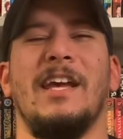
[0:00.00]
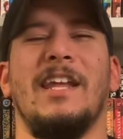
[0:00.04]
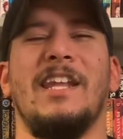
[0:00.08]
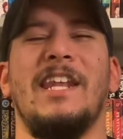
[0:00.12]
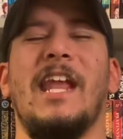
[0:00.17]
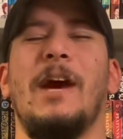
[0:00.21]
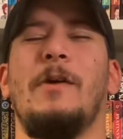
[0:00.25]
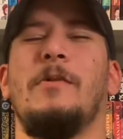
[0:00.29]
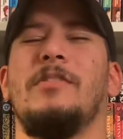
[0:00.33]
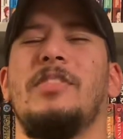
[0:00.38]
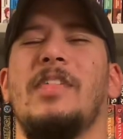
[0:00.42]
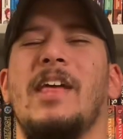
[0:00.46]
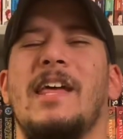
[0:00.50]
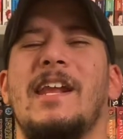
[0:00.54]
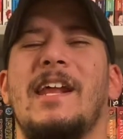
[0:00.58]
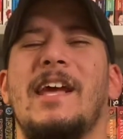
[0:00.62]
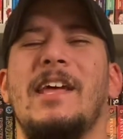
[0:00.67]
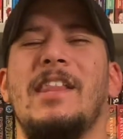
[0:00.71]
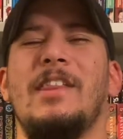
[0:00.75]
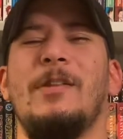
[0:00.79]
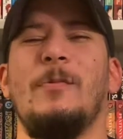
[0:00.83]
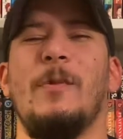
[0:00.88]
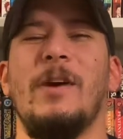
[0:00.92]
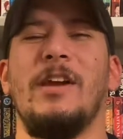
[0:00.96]
Now, with that
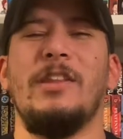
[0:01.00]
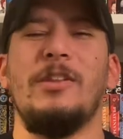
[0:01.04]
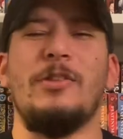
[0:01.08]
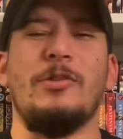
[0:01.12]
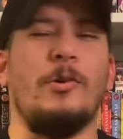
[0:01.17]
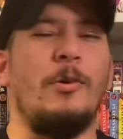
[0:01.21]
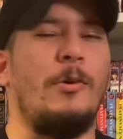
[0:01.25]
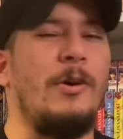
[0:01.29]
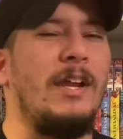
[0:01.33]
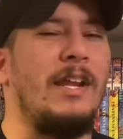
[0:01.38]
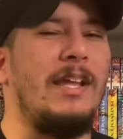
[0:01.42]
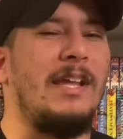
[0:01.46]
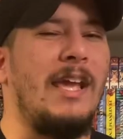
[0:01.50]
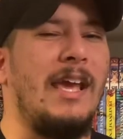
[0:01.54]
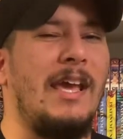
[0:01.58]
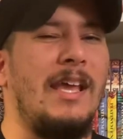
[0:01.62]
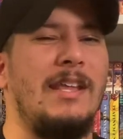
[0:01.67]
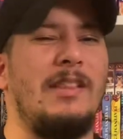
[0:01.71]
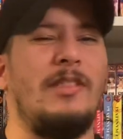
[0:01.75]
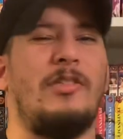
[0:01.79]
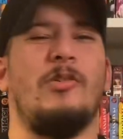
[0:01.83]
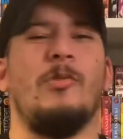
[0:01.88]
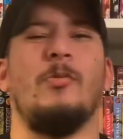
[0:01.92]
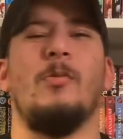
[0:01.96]
out of the way, let's go ahead and get
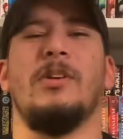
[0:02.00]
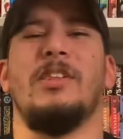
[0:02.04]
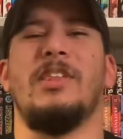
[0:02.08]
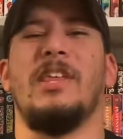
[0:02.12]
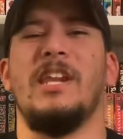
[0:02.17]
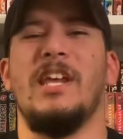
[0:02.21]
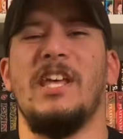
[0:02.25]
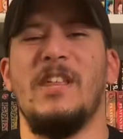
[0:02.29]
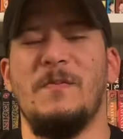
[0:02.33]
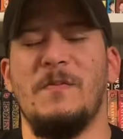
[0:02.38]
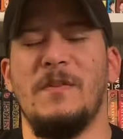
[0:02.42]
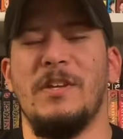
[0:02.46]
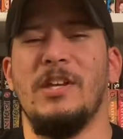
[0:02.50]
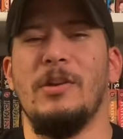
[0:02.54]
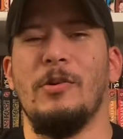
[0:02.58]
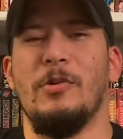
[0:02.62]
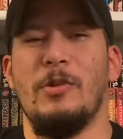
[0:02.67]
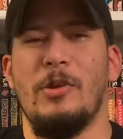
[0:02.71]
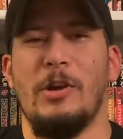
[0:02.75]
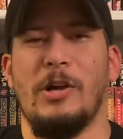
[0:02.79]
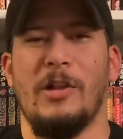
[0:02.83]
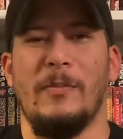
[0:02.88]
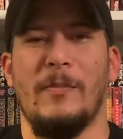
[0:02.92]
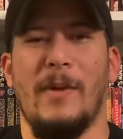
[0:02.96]
into what today's video
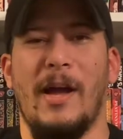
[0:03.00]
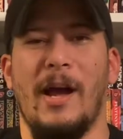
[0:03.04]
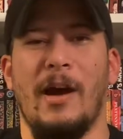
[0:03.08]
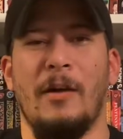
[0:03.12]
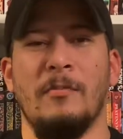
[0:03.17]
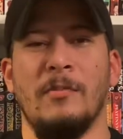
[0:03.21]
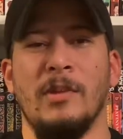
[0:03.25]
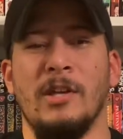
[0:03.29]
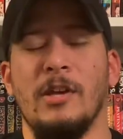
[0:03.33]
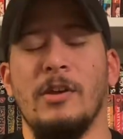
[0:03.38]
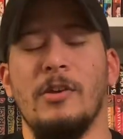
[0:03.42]
is all about.